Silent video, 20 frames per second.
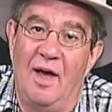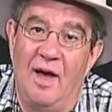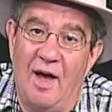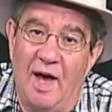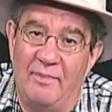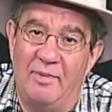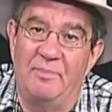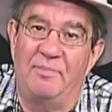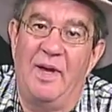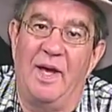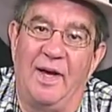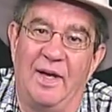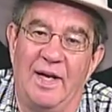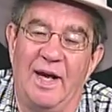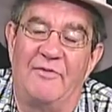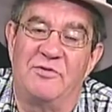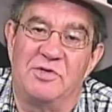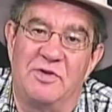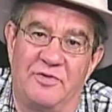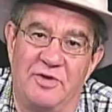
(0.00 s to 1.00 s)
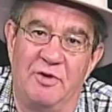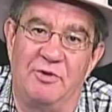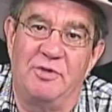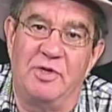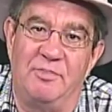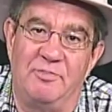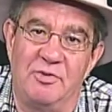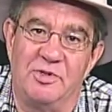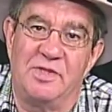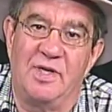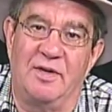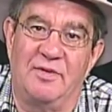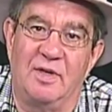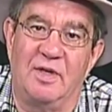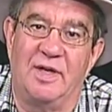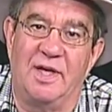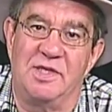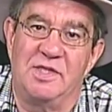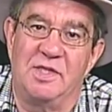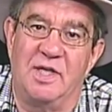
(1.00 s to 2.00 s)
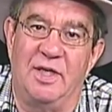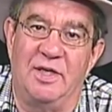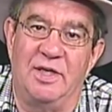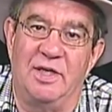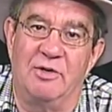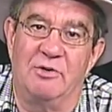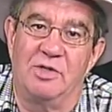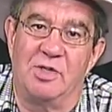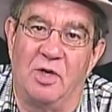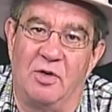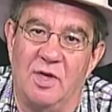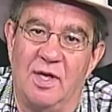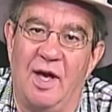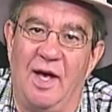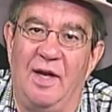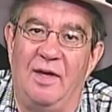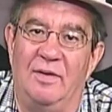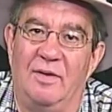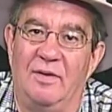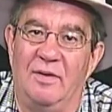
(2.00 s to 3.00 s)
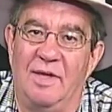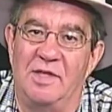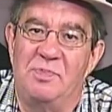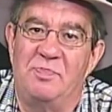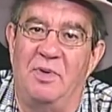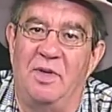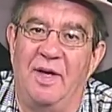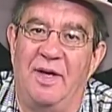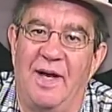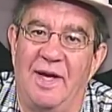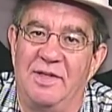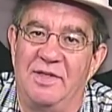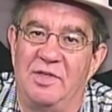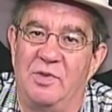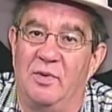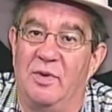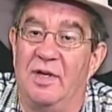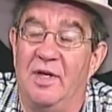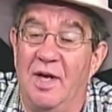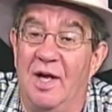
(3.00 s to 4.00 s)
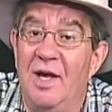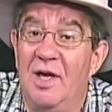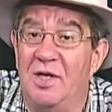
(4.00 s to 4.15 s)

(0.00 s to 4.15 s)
I've been paying an average of thirteen percent the last ten years, okay, let's put an end to it.